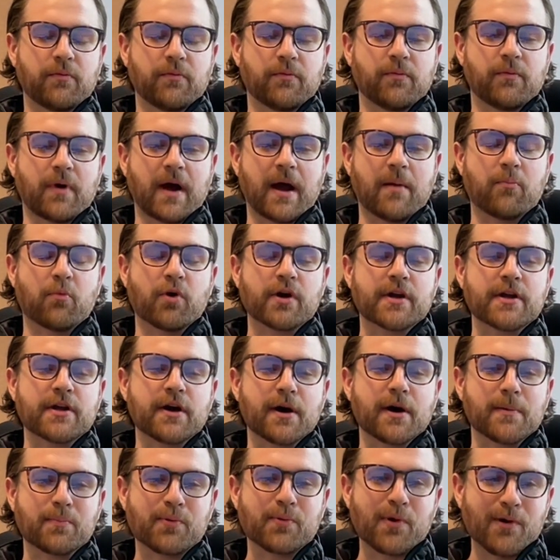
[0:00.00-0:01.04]
I'm working
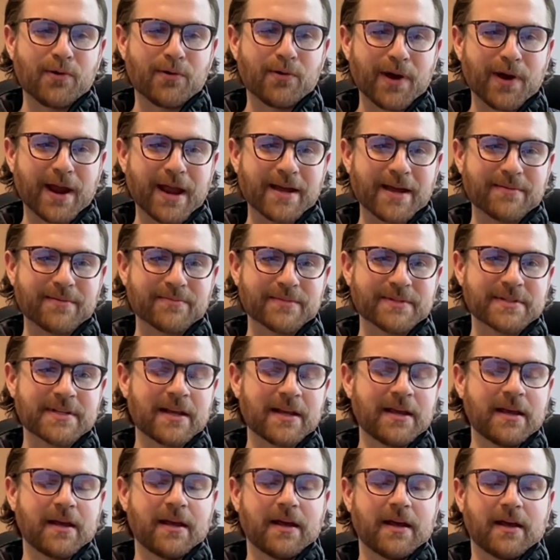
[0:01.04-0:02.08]
on programs,
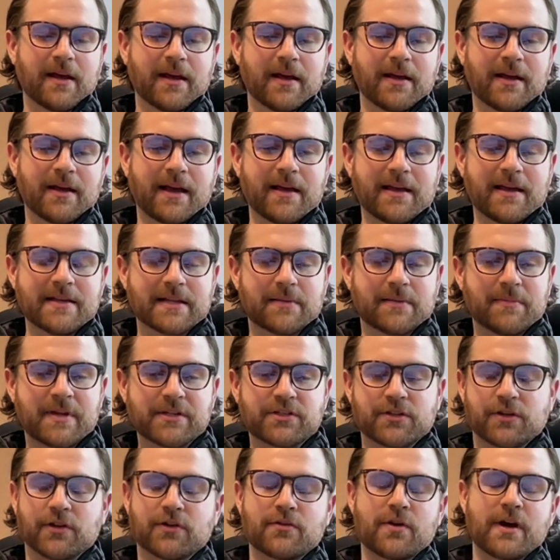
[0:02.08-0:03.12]
as I
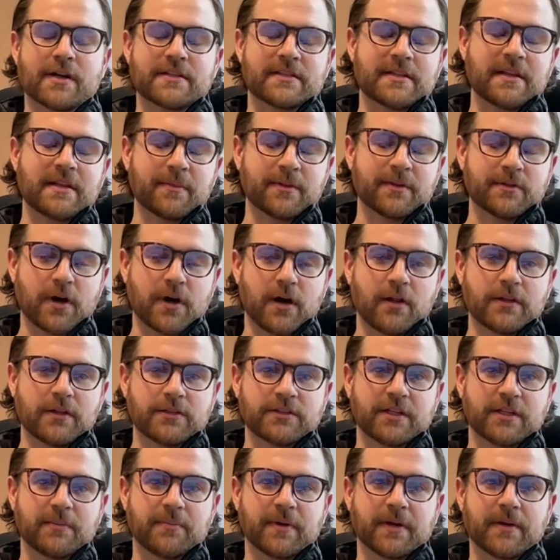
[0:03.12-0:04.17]
mentioned, across
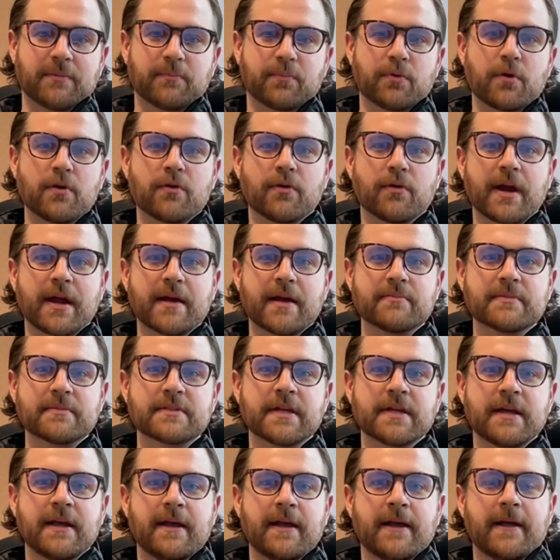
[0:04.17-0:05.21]
hematology, but programs
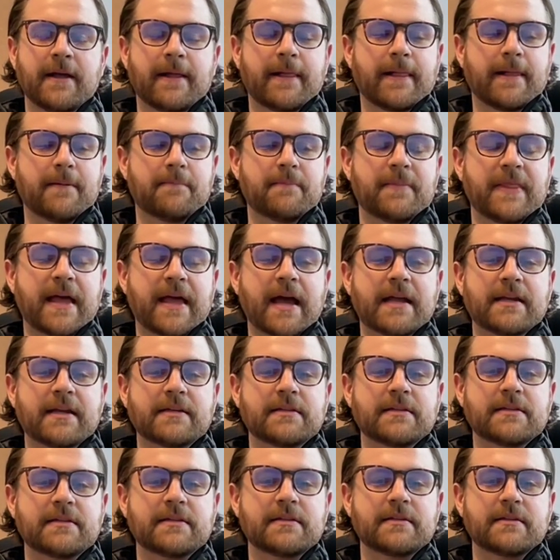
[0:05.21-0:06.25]
that
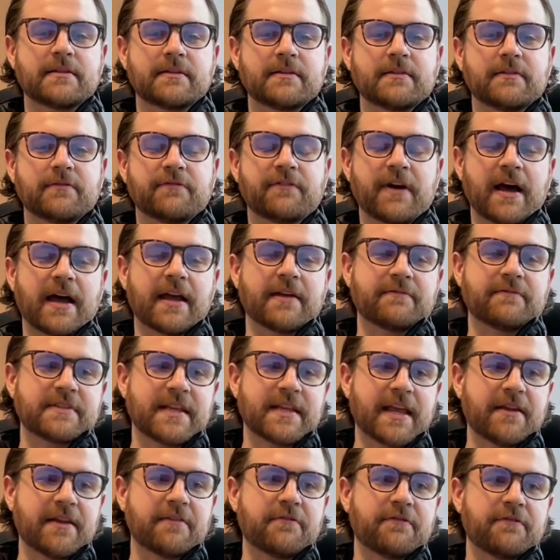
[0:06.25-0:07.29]
5,
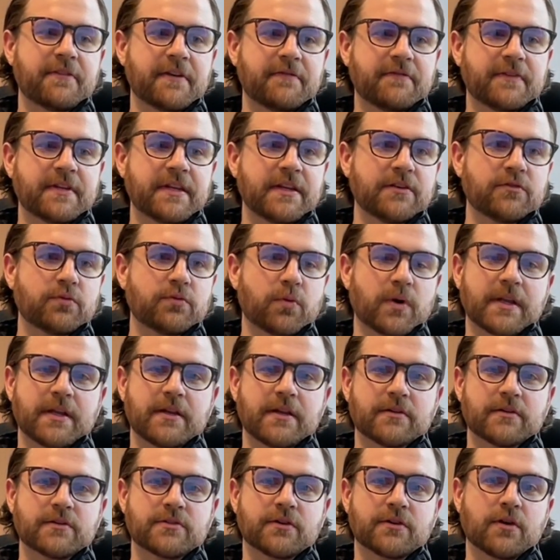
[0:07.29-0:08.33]
10, 15, 20
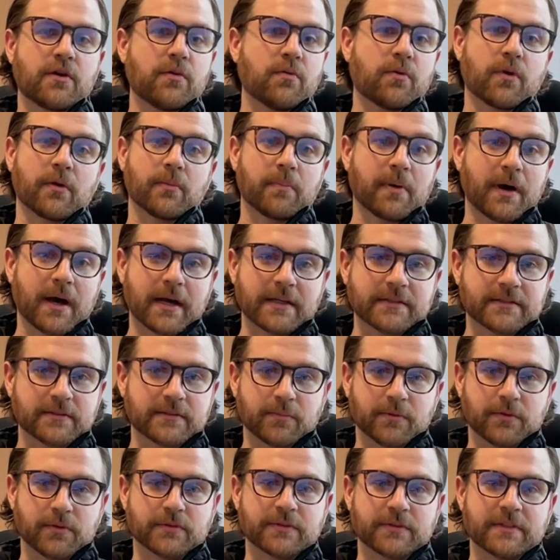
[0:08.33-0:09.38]
years ago weren't
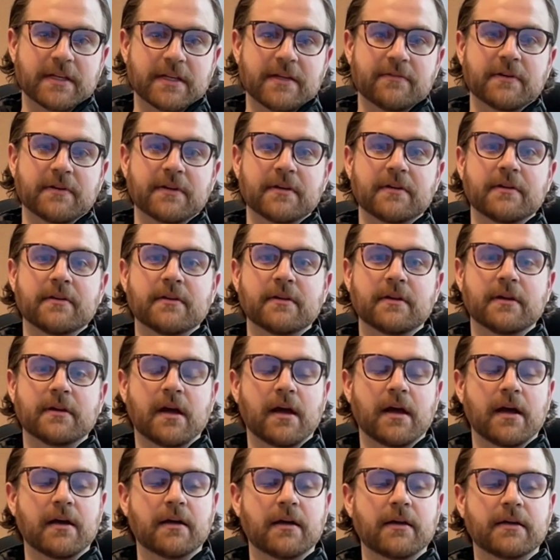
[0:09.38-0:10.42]
possible to even
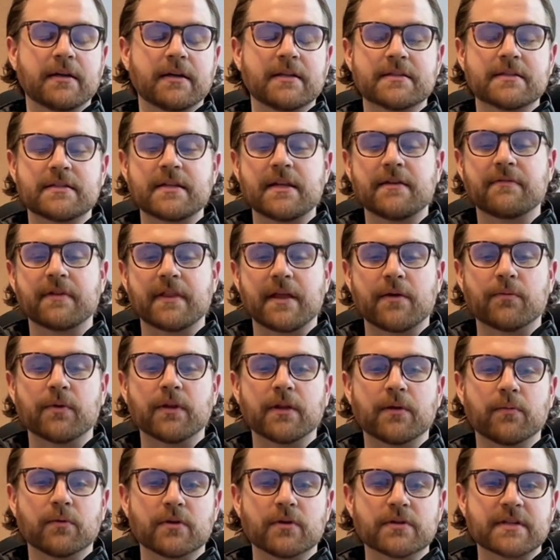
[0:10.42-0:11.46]
conceive, and they
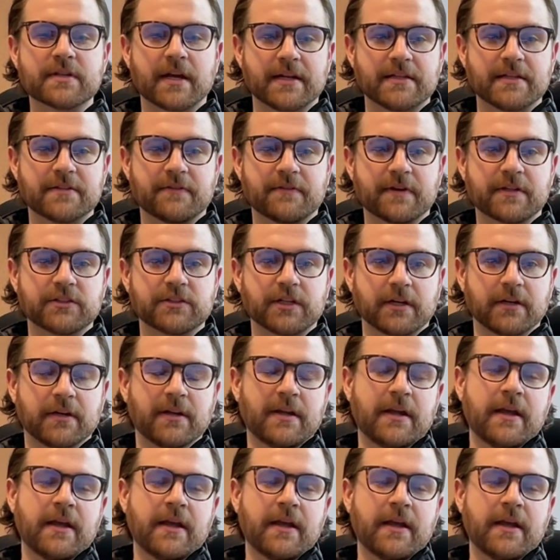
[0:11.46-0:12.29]
really were science fiction.